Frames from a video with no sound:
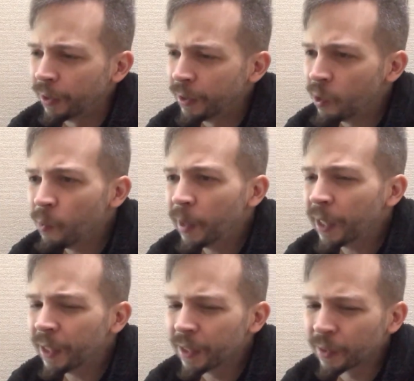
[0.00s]

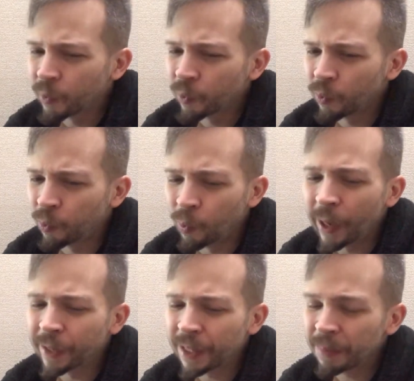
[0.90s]
nobody is
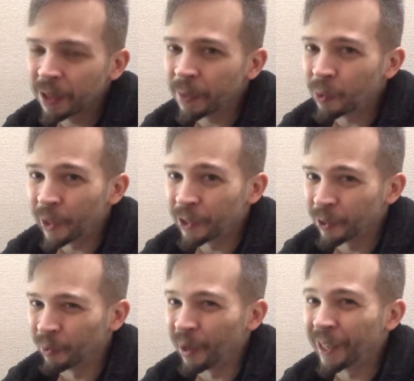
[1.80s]
quite seems to be quite
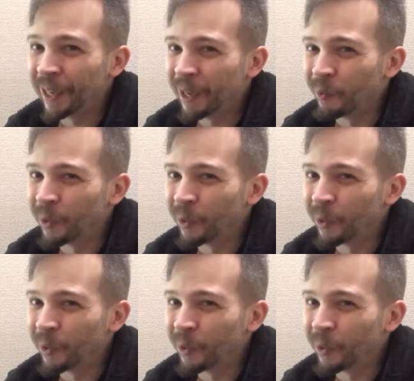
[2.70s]
sure right now